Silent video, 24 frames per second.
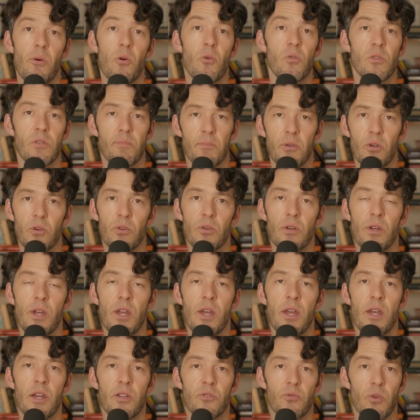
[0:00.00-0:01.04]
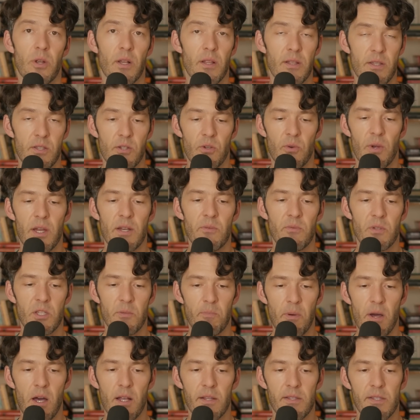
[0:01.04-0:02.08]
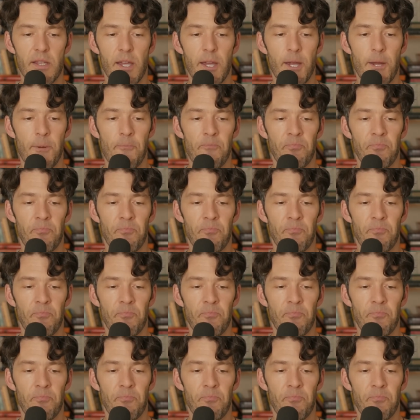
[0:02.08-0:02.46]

post-meal triglyceride response.